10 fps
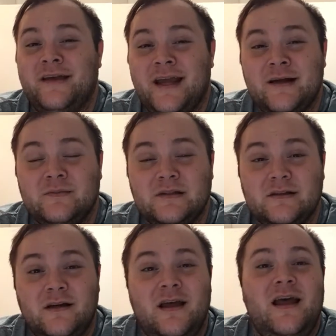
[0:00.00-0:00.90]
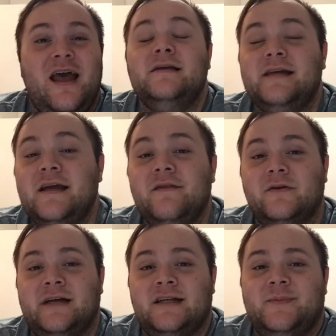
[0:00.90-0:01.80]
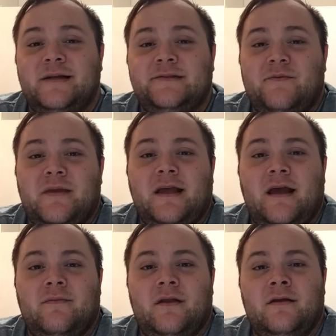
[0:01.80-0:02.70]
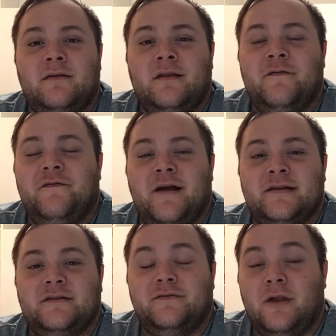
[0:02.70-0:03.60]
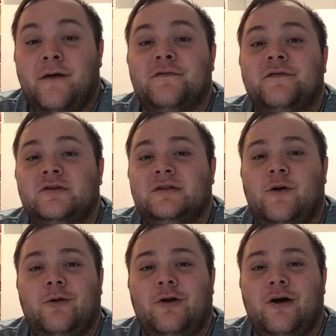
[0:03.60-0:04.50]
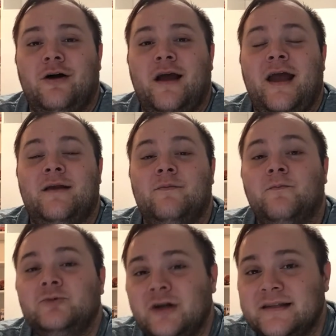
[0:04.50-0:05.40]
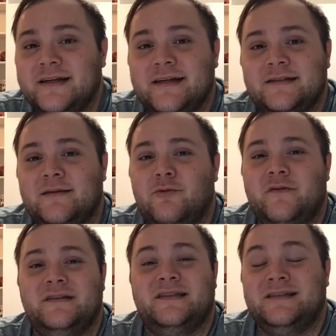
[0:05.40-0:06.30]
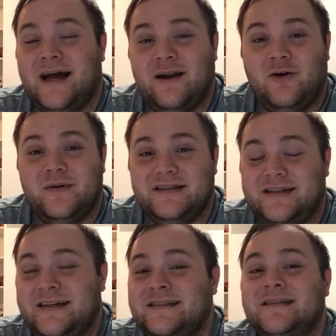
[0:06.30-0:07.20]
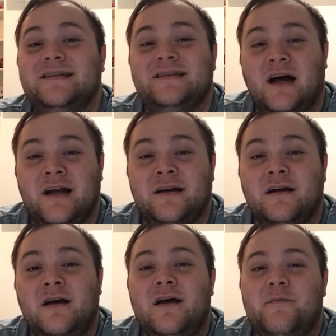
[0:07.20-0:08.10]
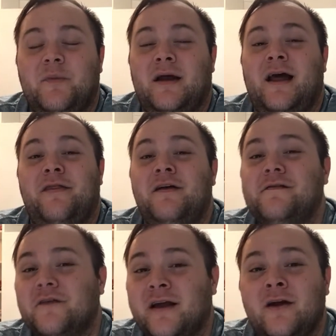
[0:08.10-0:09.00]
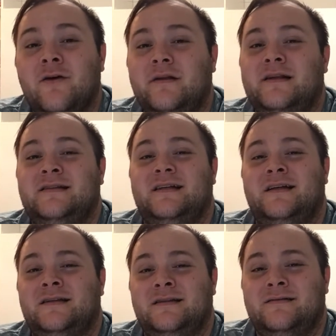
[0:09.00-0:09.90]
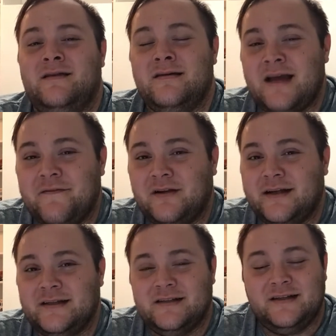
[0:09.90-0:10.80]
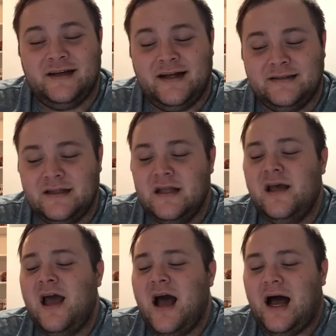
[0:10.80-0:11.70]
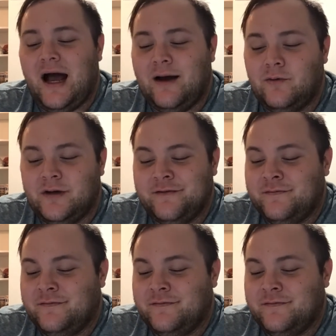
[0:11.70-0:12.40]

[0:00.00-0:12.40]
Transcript: the games, taking those aspects from the game that the fans have loved for so long and translating it to the movies is not always easily done. But I think for here, at least, it is definitely a success. I will give